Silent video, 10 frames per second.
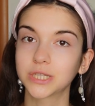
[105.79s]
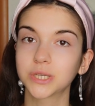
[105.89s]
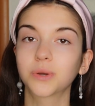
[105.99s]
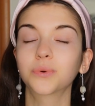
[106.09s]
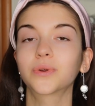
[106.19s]

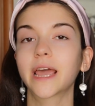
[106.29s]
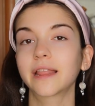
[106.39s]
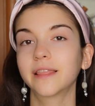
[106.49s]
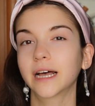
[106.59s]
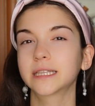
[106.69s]
to
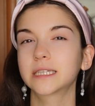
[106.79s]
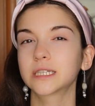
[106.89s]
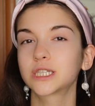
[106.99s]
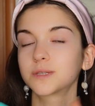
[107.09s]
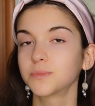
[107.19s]
create that
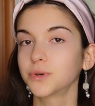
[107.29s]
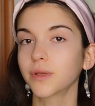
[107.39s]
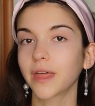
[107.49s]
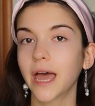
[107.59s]
smooth